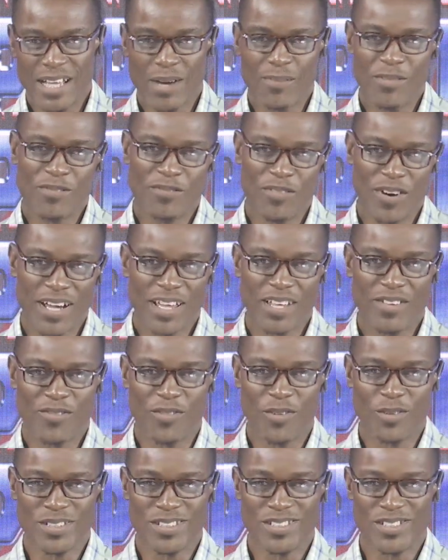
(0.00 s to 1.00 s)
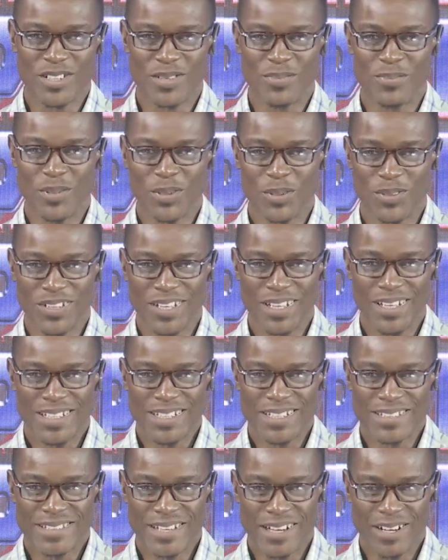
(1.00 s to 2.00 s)
that will be vying for the champion
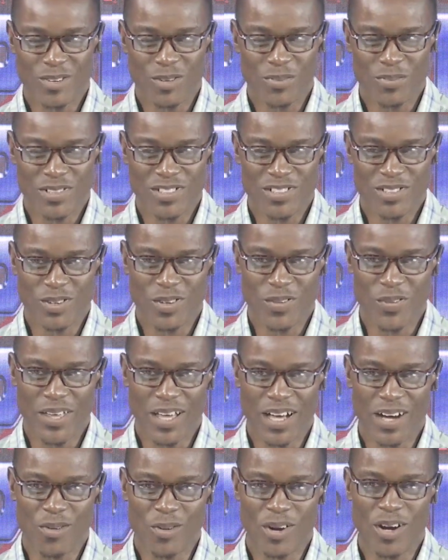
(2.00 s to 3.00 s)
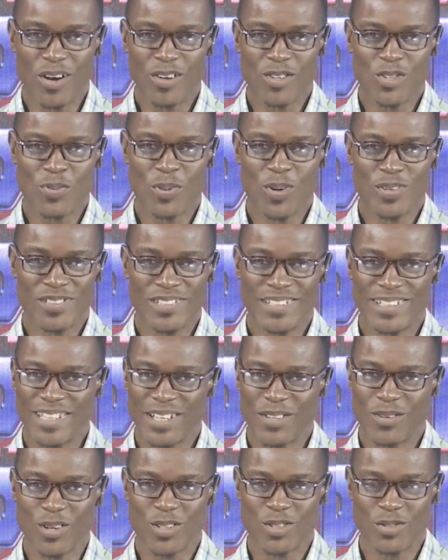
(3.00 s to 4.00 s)
in that competition there. Well, Sporting
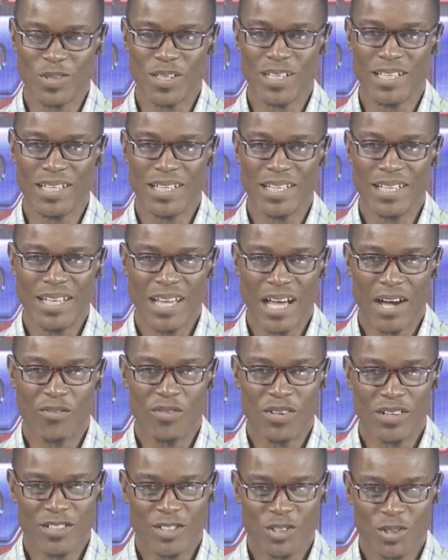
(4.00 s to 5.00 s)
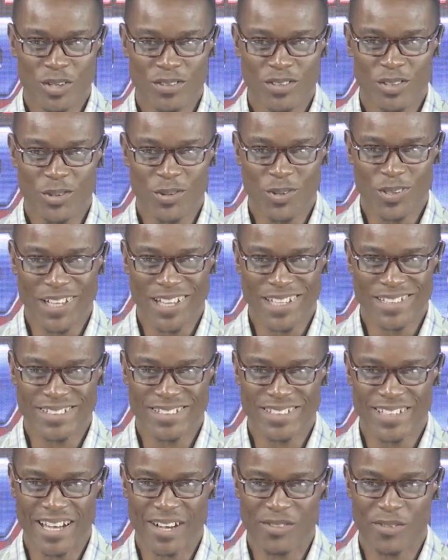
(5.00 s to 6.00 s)
Lagos really, I've uh, really shocked the whole
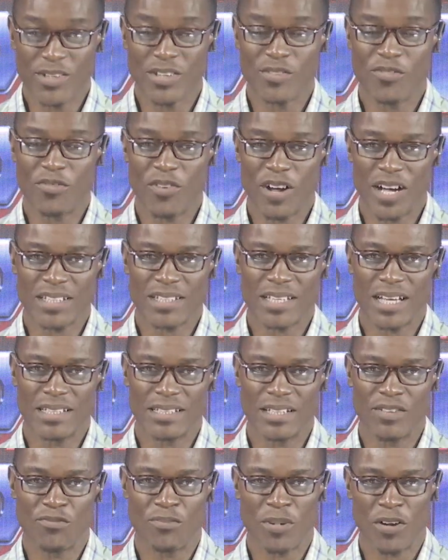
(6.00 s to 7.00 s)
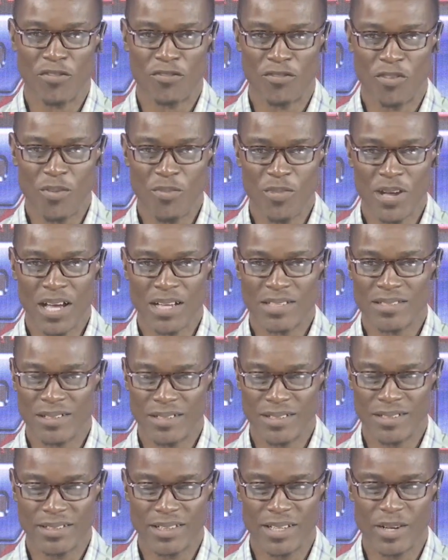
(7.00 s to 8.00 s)
Nigeria for the fact that they've performed
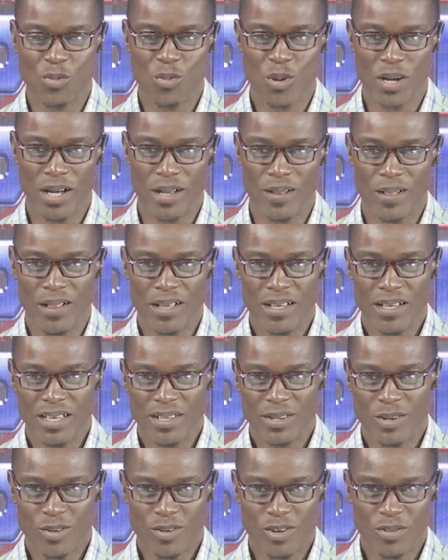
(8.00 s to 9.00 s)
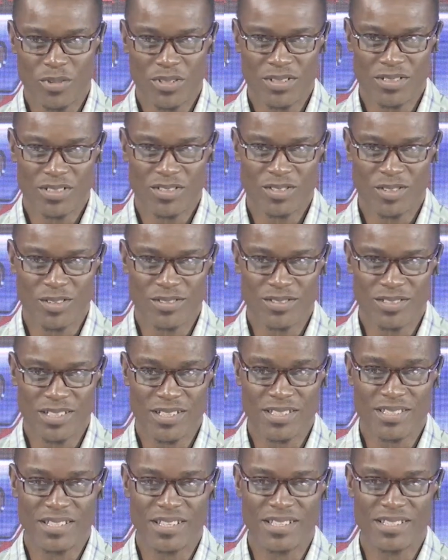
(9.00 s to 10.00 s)
excellently well in all competitions
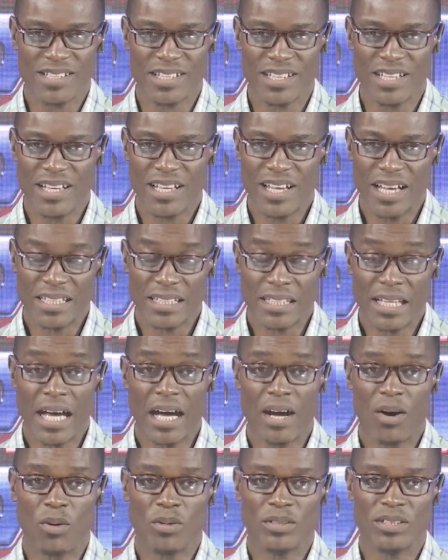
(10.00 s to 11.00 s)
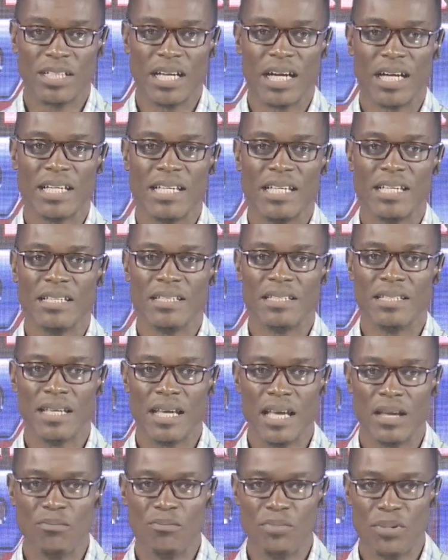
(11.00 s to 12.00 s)
this season, and now they are in the
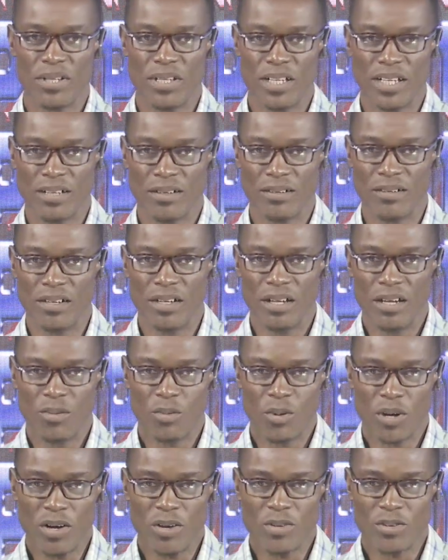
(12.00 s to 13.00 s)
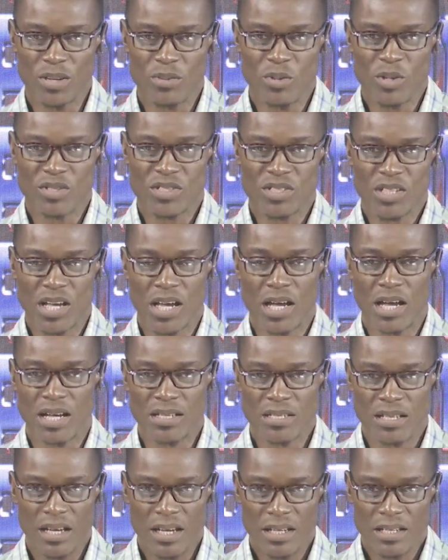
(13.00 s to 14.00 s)
MPL. Well, Remo
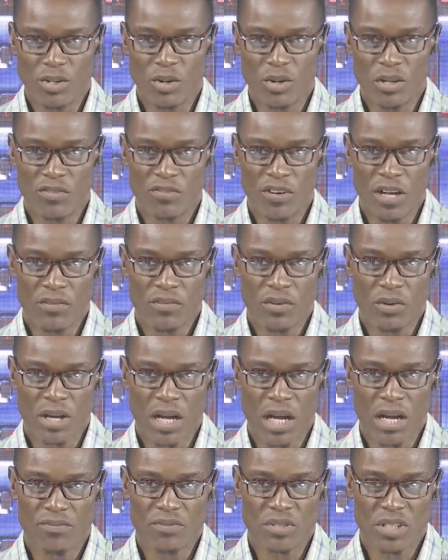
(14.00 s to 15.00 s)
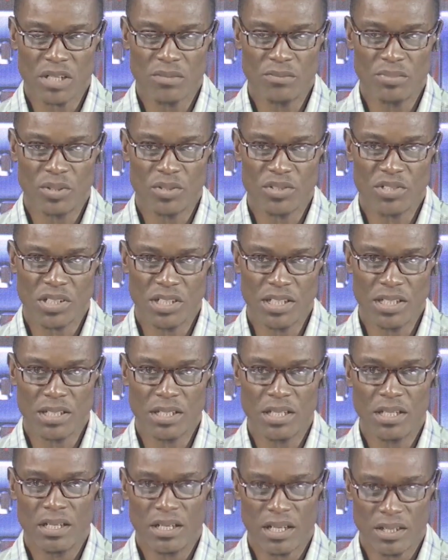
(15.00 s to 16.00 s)
Stars, they qualify for CAF Champions
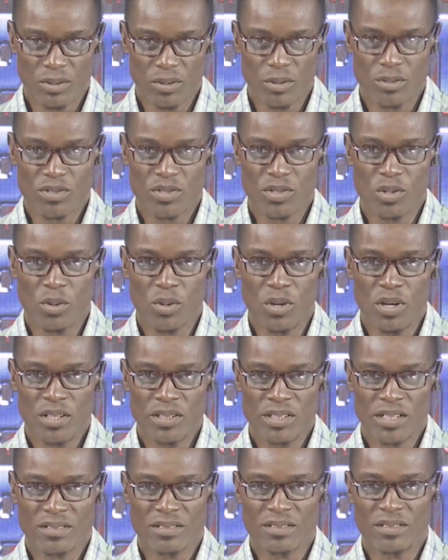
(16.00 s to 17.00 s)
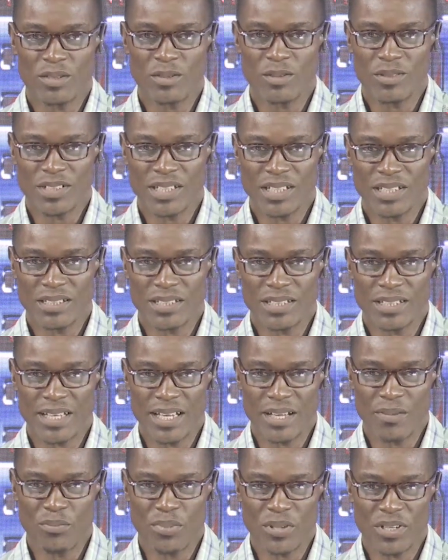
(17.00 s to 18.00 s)
League, and also they're still in the
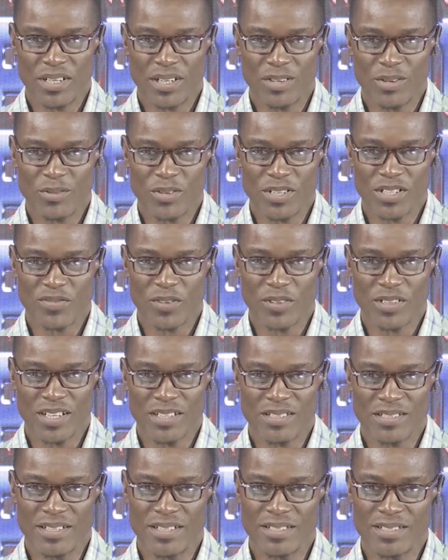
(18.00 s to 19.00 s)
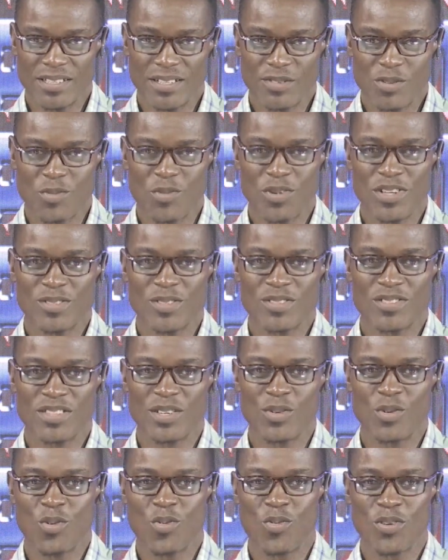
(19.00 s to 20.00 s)
MPL race for next season. We wait to
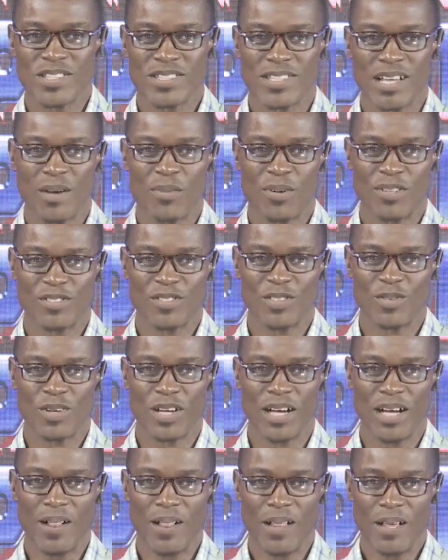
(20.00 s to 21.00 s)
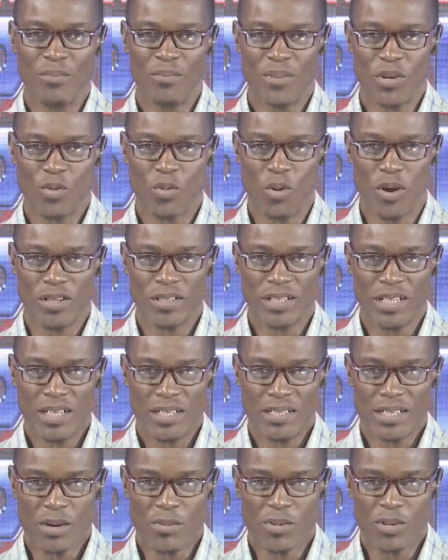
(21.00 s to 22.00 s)
see who wins that particular big one
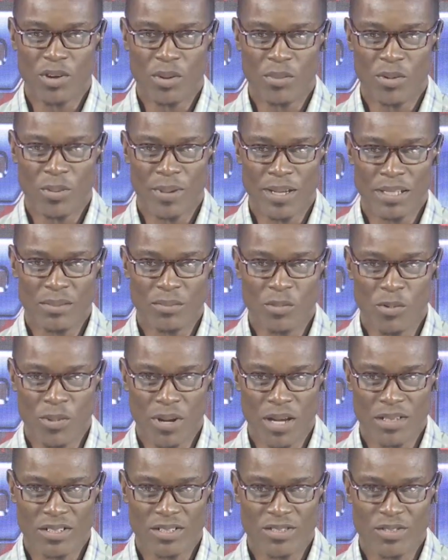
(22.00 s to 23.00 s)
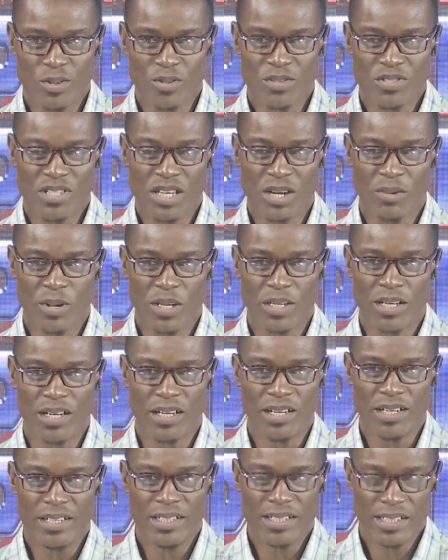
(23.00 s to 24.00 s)
that will be coming up at the Mobolaji Johnson
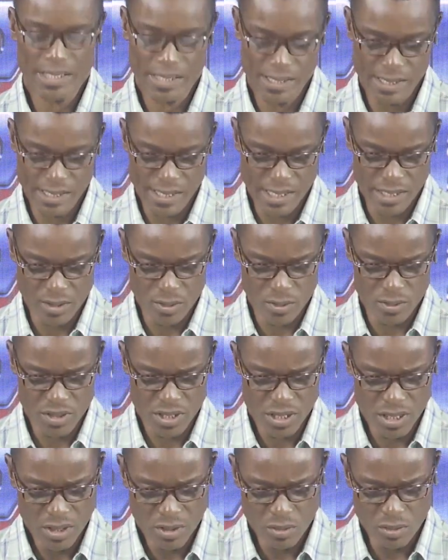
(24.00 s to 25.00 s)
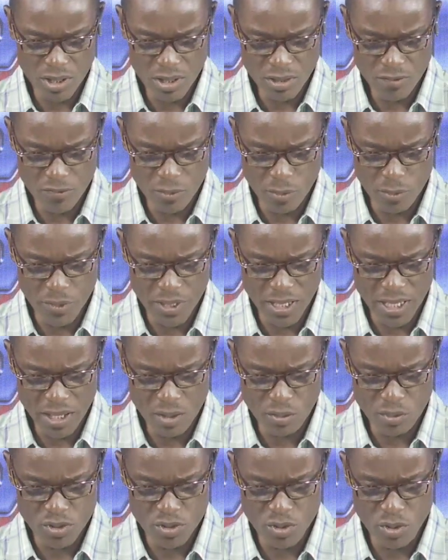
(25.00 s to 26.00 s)
Arena in Lagos. Well, from there,
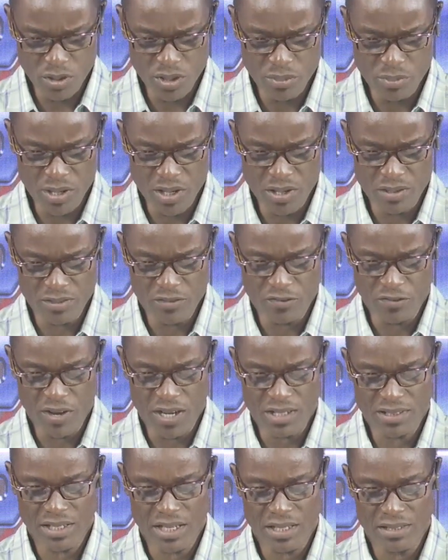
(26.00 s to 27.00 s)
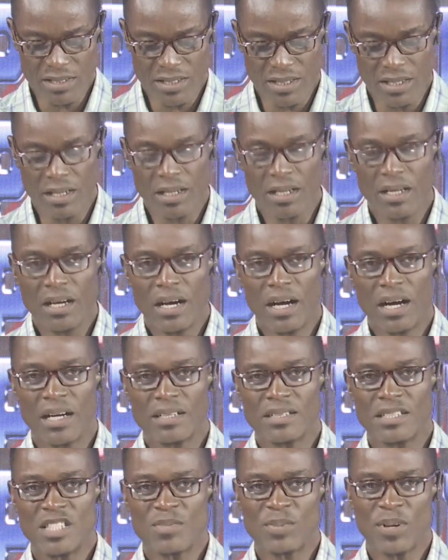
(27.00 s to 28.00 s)
we talk about the fact that uh,
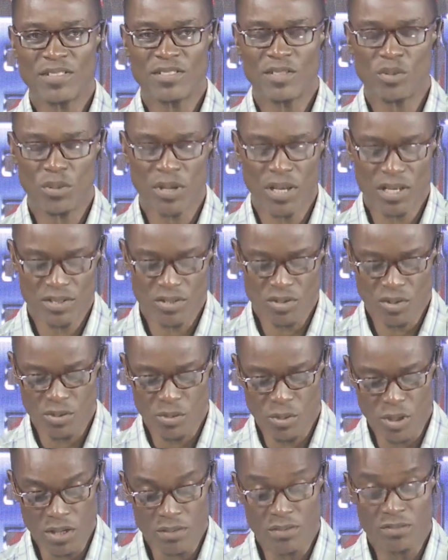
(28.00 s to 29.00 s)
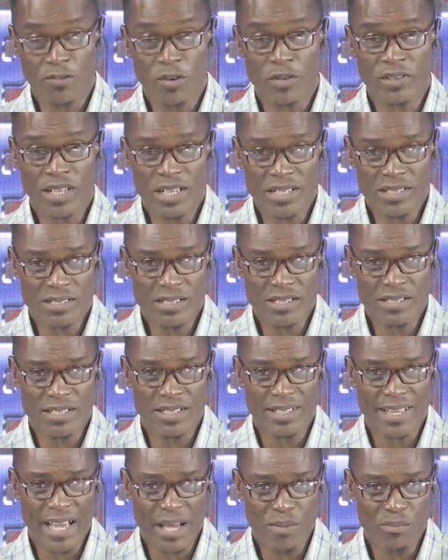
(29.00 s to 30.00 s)
uh, this particular story, well, for next
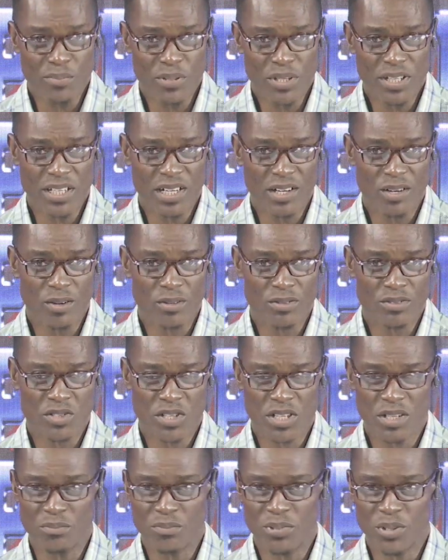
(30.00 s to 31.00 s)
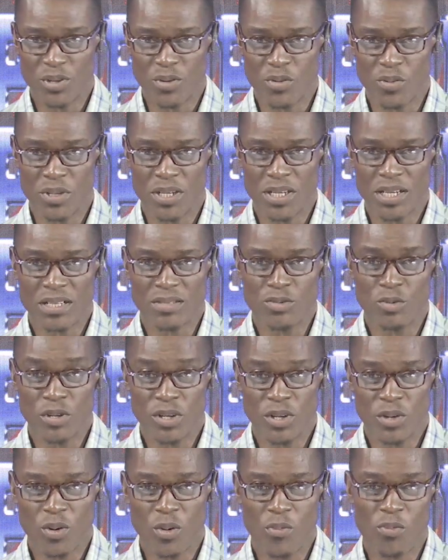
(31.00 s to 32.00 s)
season, MPL champion will get
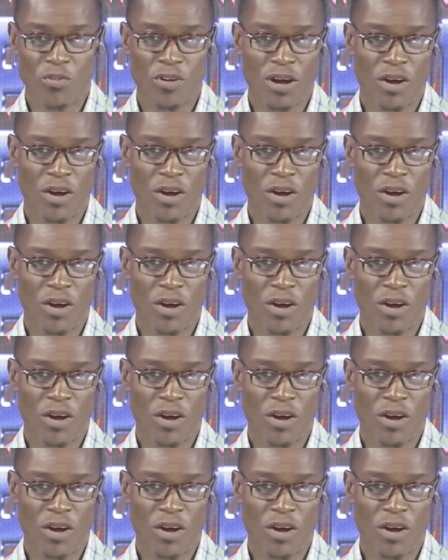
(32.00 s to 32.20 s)
going home with